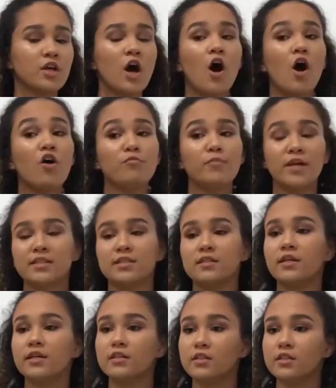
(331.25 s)
of mental
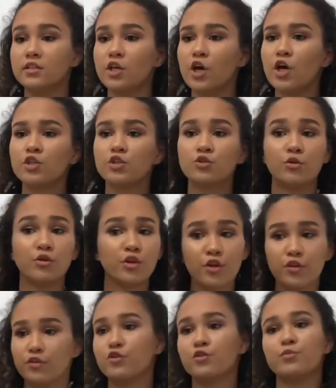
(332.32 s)
illness to another
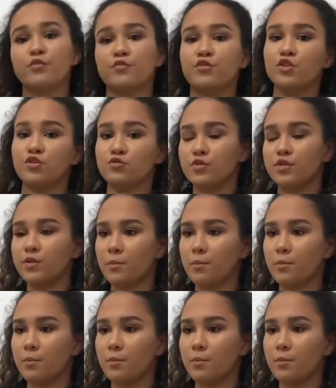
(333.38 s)
group of children.